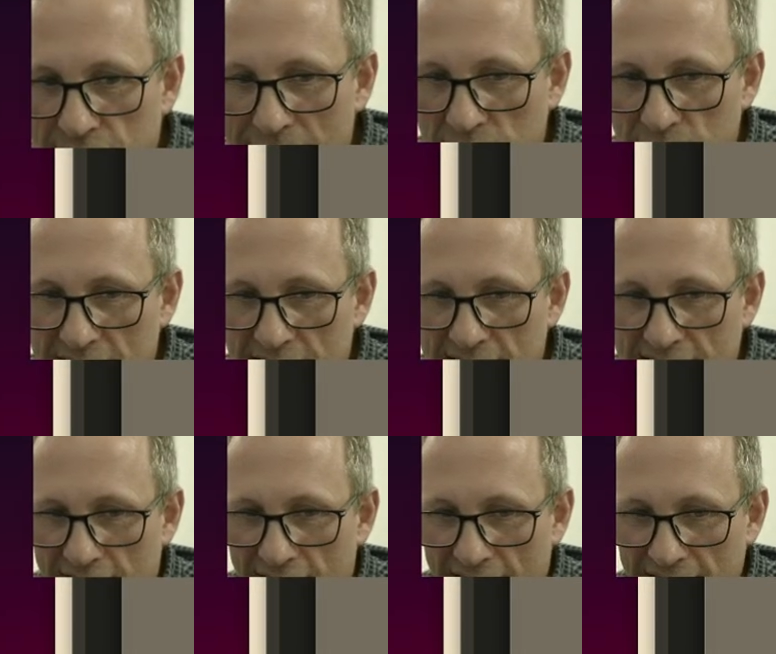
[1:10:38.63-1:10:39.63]

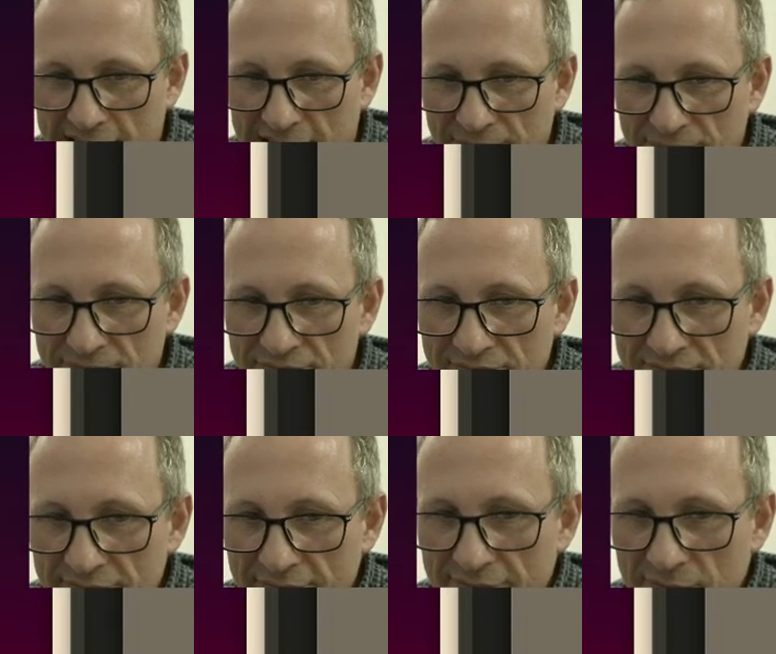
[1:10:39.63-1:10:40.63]
mountainsides,
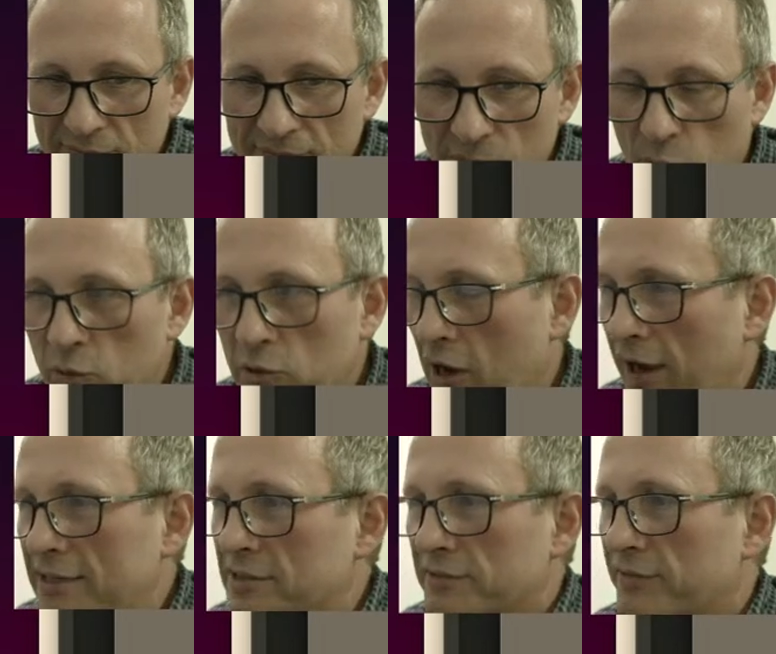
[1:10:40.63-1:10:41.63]
all
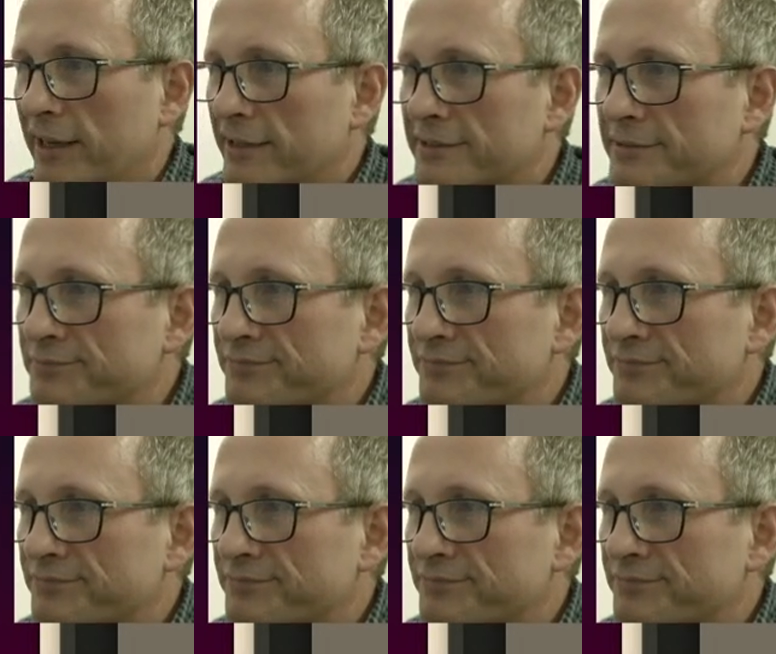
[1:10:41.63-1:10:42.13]
kinds of things.